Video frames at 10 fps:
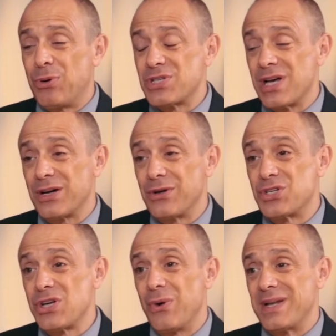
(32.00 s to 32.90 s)
puts on a good
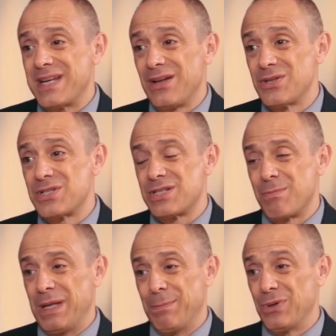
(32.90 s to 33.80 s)
show. It tells the
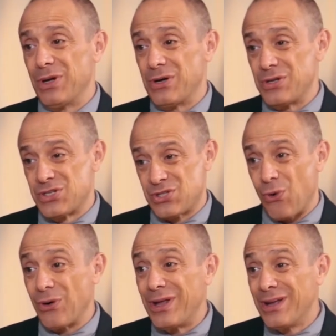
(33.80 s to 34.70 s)
people a good
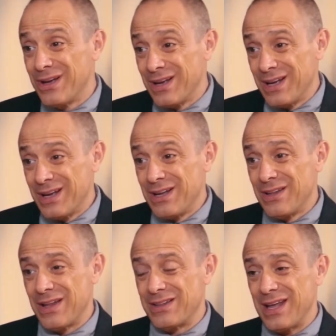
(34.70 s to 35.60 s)
story
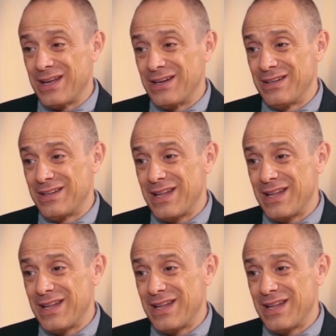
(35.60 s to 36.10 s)
that they can